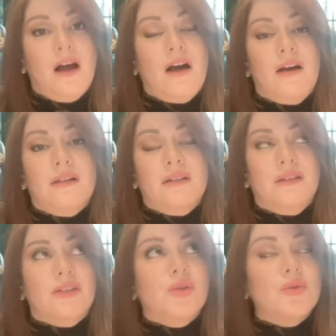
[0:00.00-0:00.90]

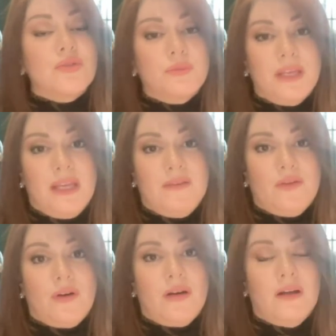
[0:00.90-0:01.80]
on user
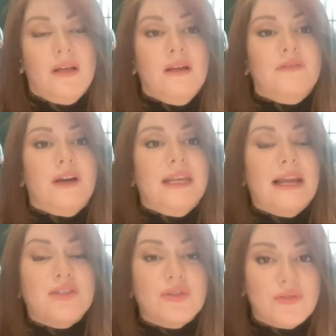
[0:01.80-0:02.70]
behavior,
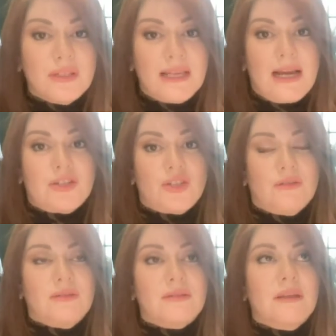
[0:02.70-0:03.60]
financial
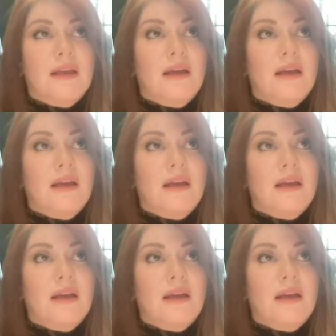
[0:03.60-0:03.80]
transactions,